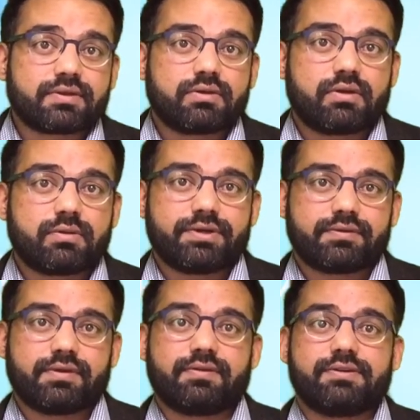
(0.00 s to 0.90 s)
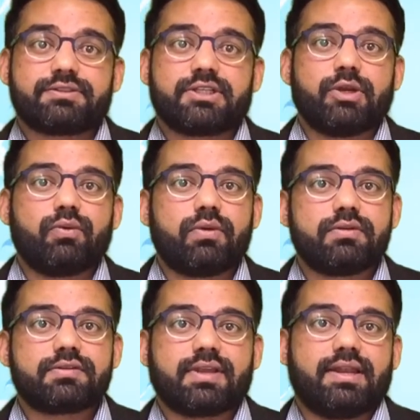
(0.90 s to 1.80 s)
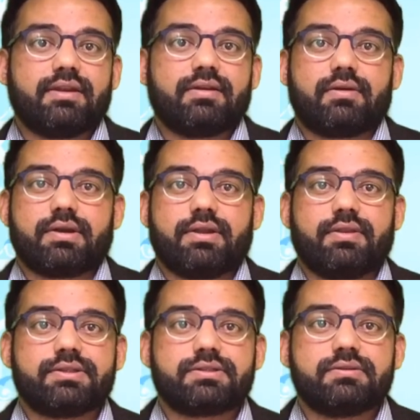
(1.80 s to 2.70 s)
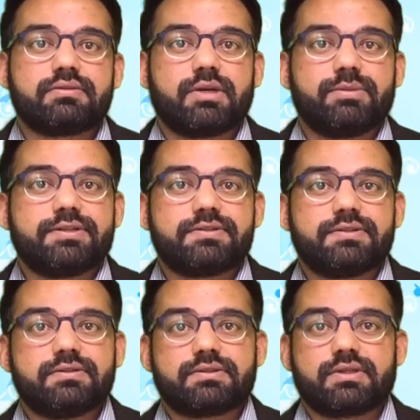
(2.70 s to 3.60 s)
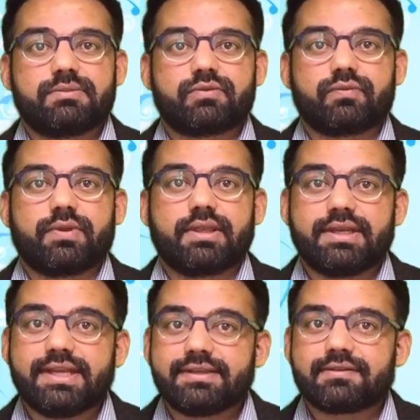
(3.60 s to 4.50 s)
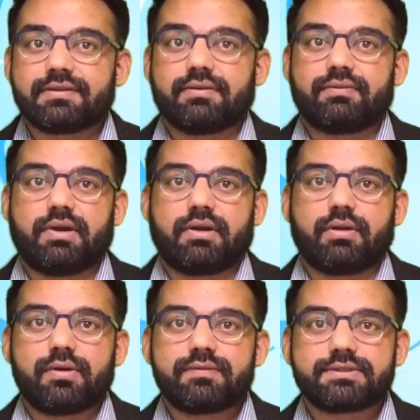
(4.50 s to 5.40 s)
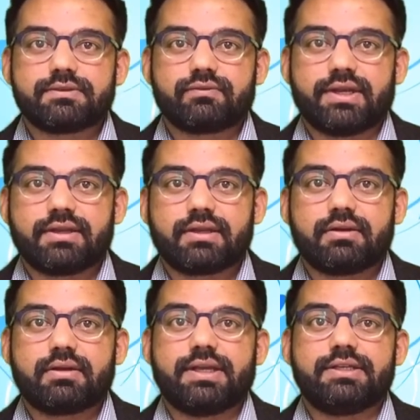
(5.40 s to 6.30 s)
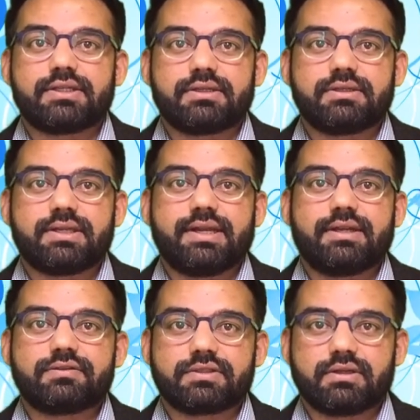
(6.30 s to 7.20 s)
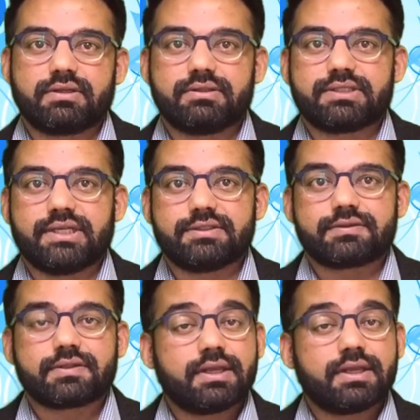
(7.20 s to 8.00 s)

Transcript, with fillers: Corporate citizenship involves an organization coming to terms with the needs for often radical internal and external changes